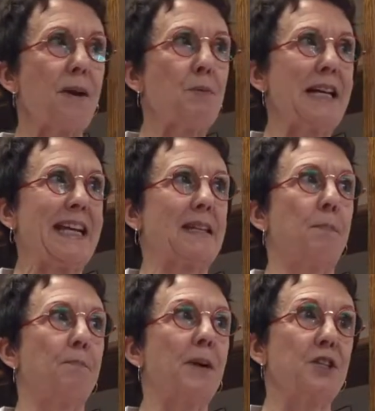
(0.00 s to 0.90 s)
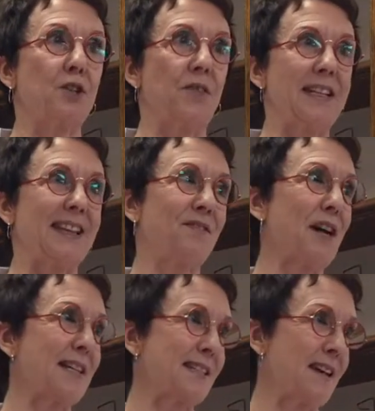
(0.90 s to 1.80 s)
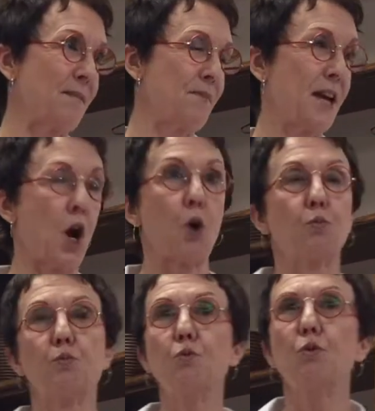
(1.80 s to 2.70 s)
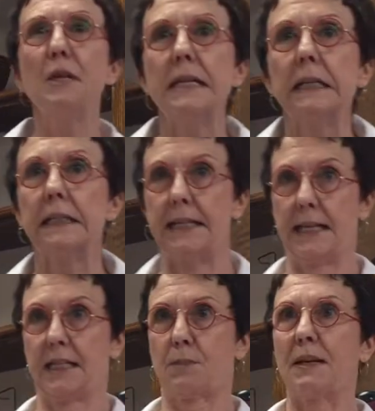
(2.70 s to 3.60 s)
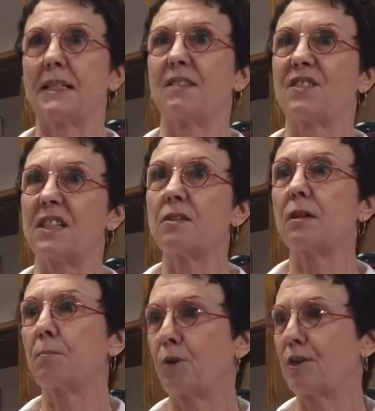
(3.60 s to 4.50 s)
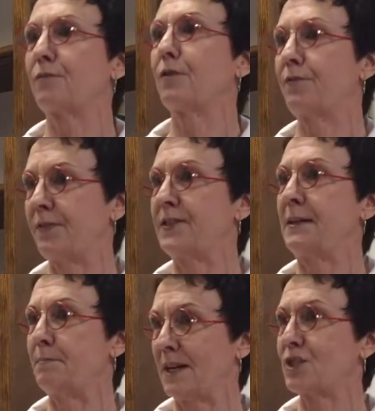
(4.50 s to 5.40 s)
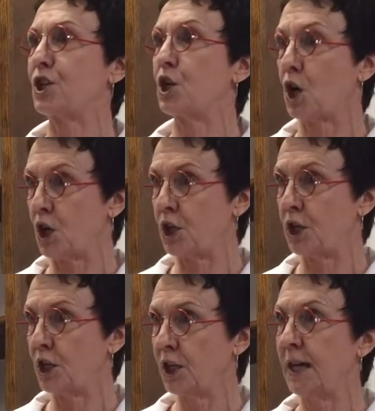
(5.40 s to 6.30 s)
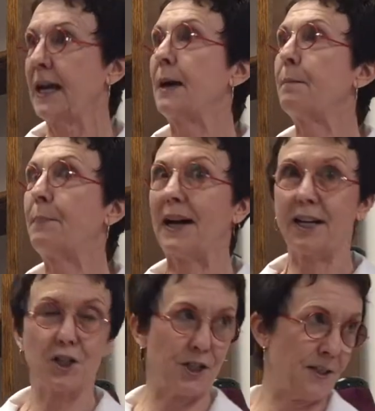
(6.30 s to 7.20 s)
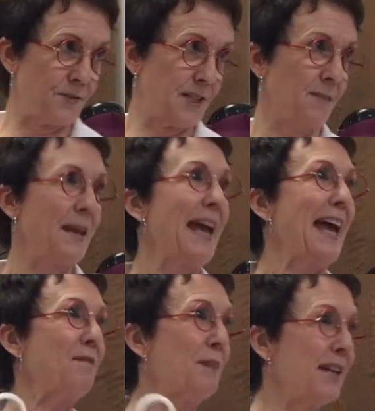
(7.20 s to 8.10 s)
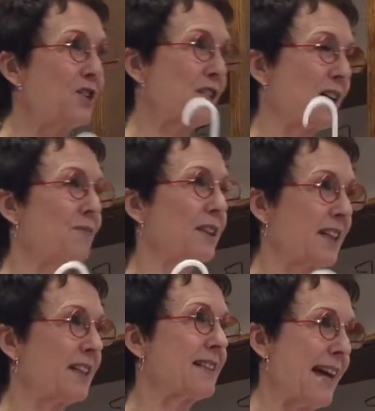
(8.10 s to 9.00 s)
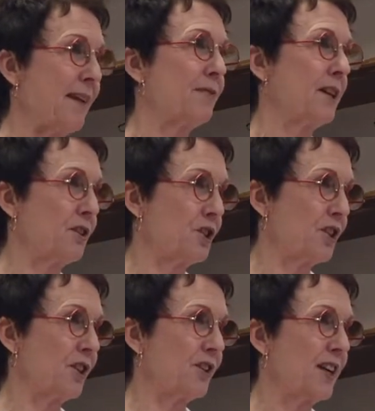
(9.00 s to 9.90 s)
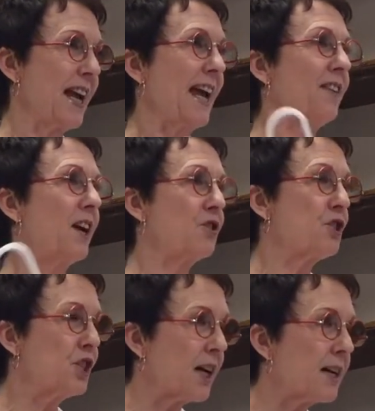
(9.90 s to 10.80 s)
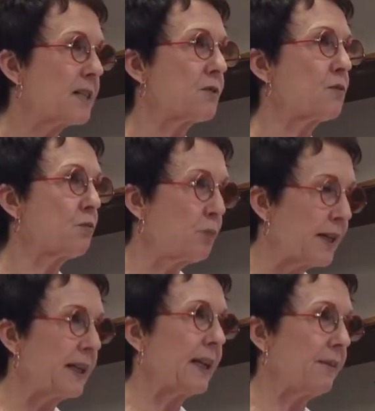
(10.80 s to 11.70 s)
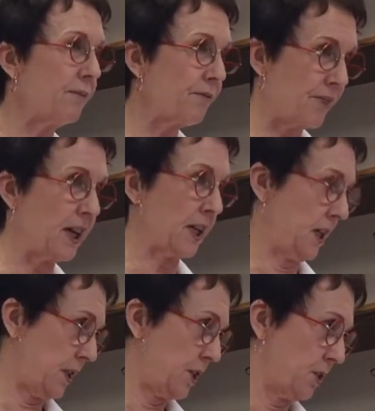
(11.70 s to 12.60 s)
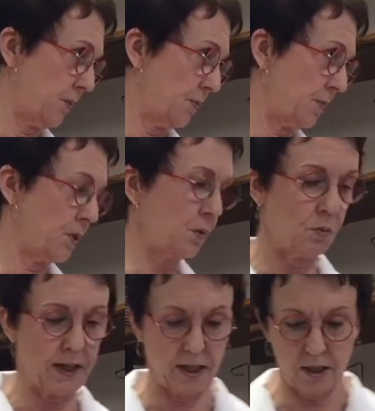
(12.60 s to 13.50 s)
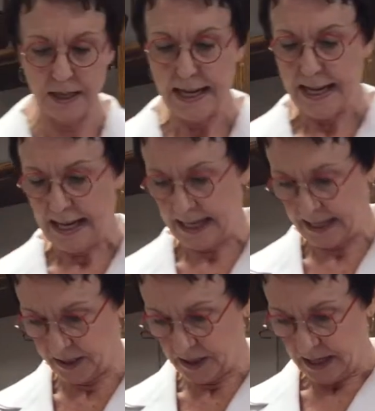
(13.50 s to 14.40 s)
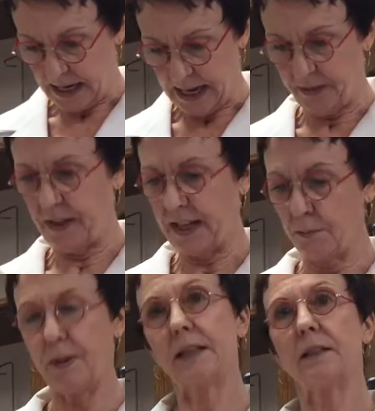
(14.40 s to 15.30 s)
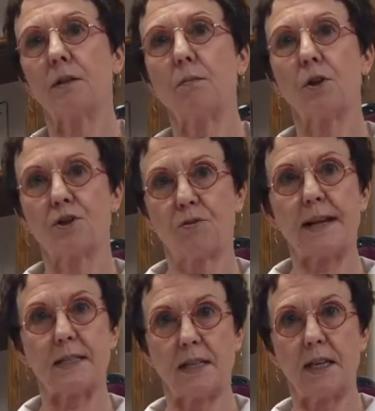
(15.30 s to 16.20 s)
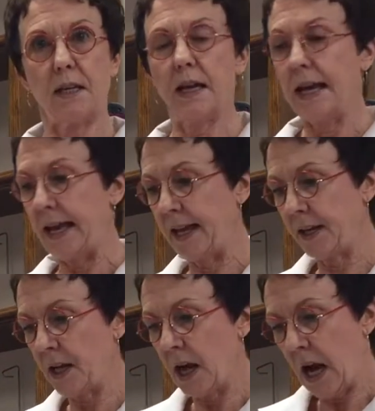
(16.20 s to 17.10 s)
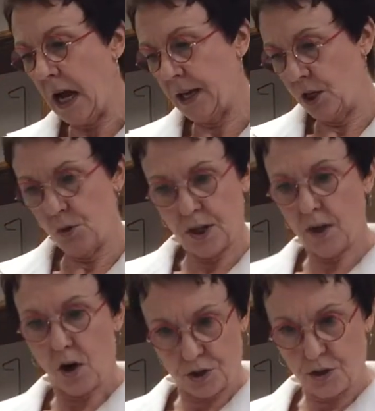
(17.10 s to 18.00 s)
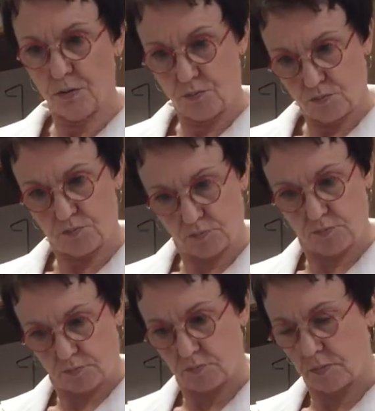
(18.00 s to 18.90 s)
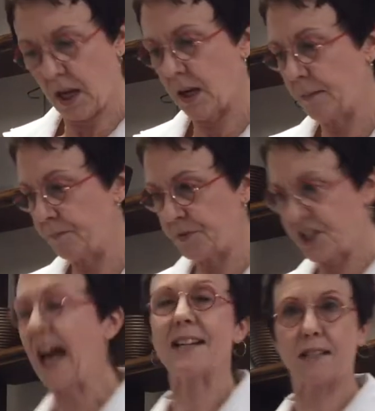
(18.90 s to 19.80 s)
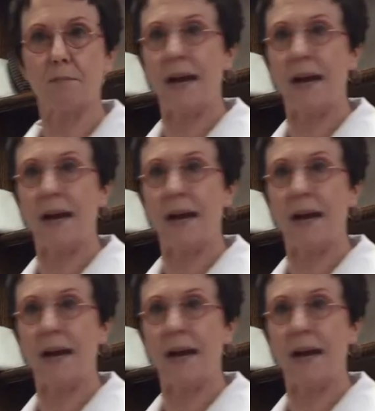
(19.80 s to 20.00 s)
Fabric has a bunch of these. They've got some that are really inexpensive, silk embroidered for $15 a yard. Buy yourself some and make yourself a little taffeta shirt. They're just really fun to wear, and they can be a little more dressy, and you can also size